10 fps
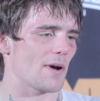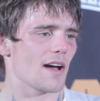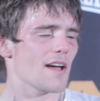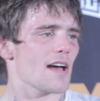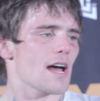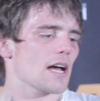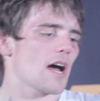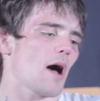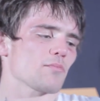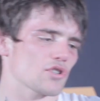But
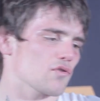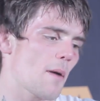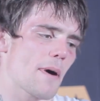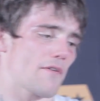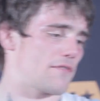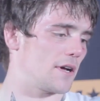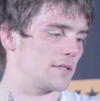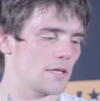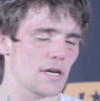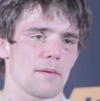I'm having fun,
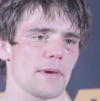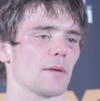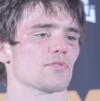you know what I mean?